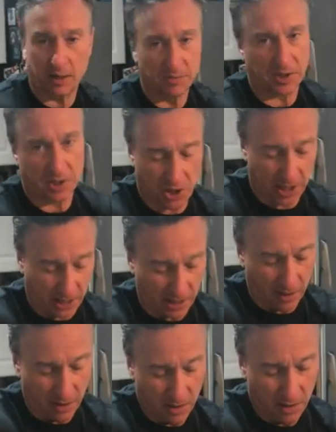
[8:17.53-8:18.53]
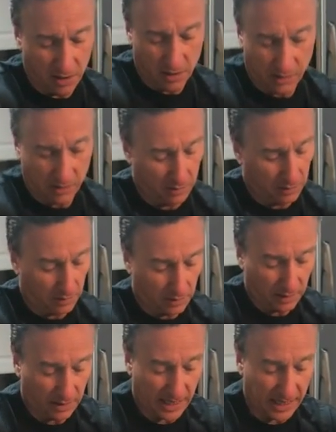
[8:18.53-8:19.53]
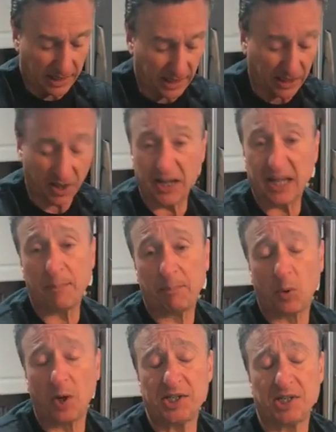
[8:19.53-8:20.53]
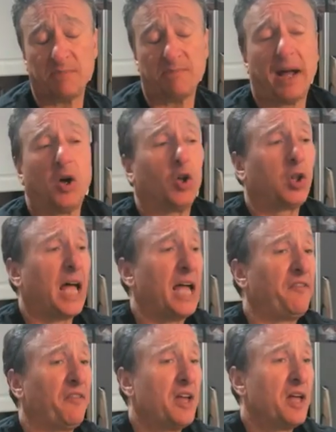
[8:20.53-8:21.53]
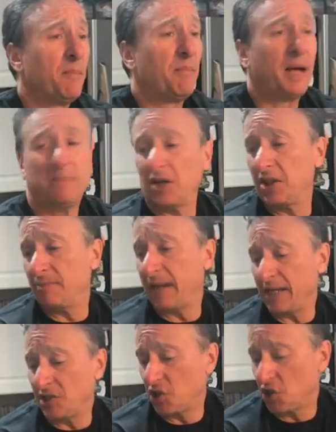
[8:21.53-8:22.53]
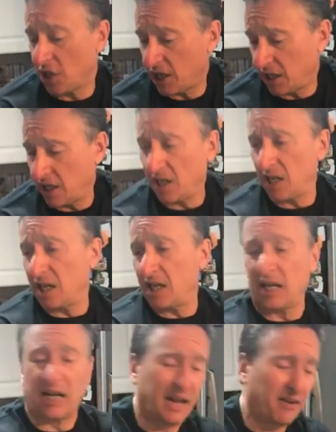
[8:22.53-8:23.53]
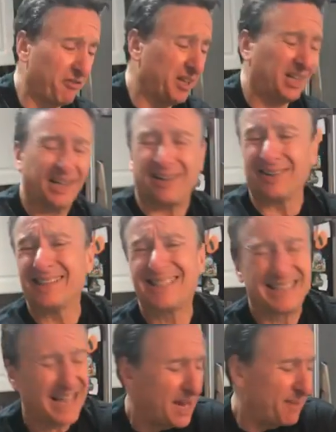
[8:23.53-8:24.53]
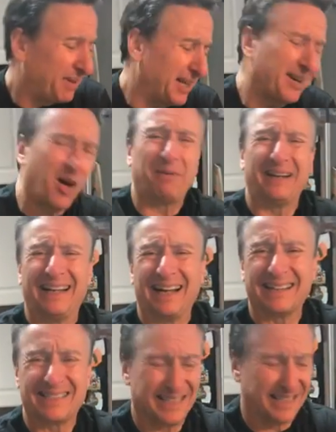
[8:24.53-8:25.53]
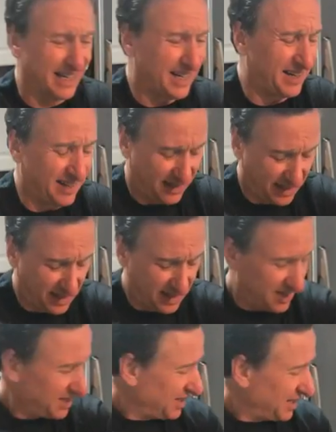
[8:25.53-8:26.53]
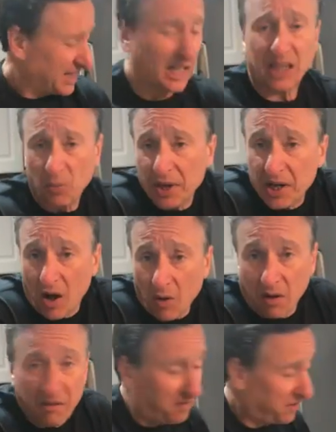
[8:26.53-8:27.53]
to chicken. They think they're going to get poisoned. My whole life, my mother made chicken and everything on the same thing. Nobody got sick. Not that we know of.